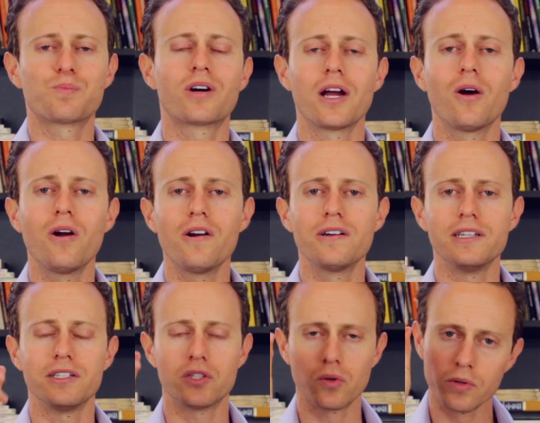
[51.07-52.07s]

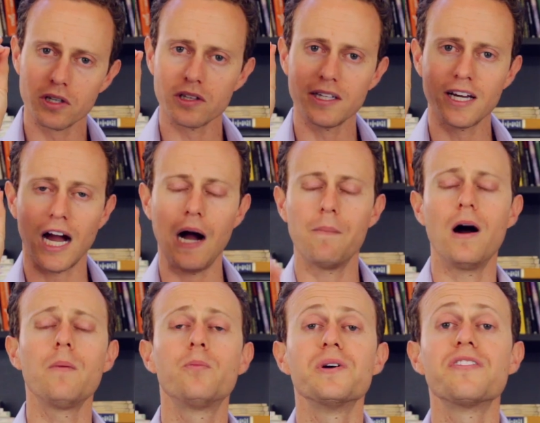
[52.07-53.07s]
priority to really come
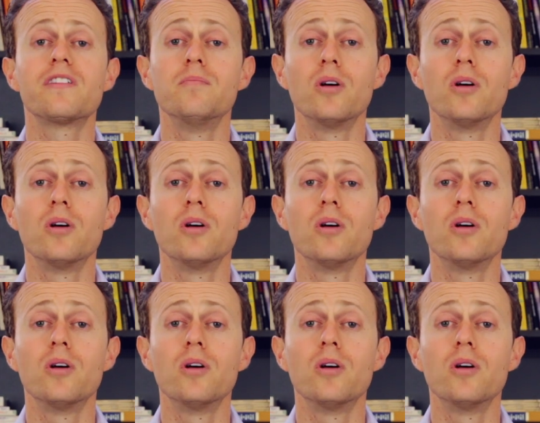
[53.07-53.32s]
up with